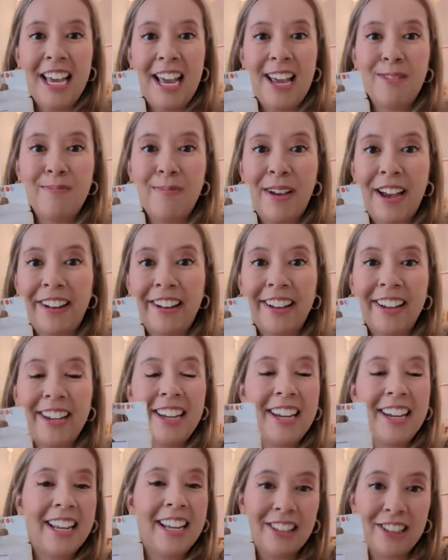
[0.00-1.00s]
in
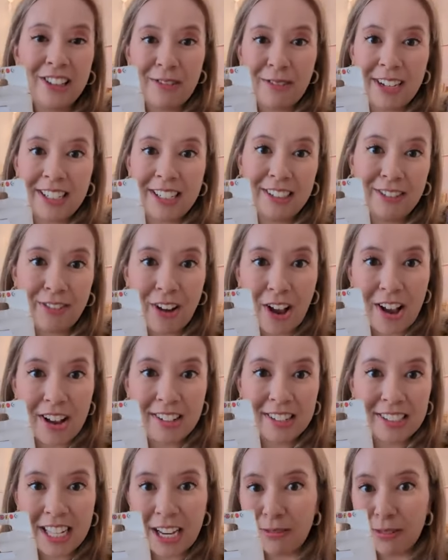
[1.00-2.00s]
Paris and in the rest of
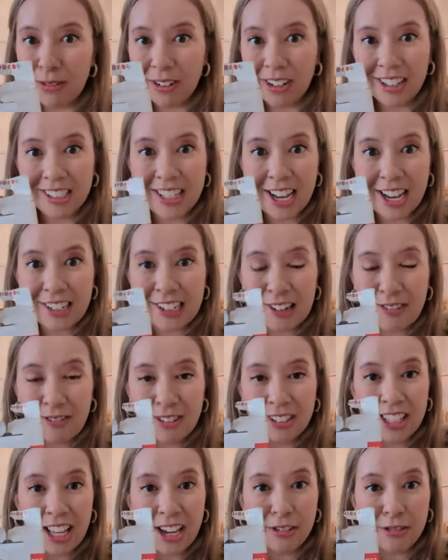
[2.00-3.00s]
France, everyone is hunting
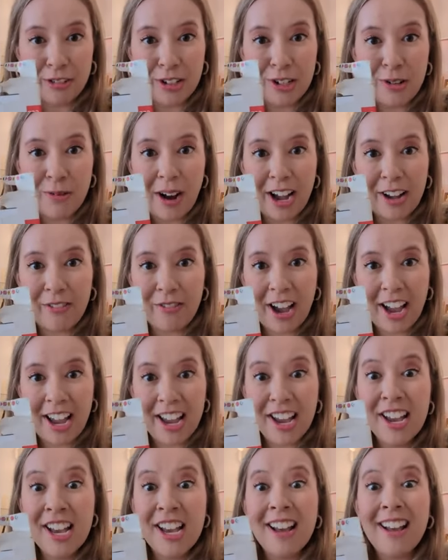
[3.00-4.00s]
for that free Wi-Fi.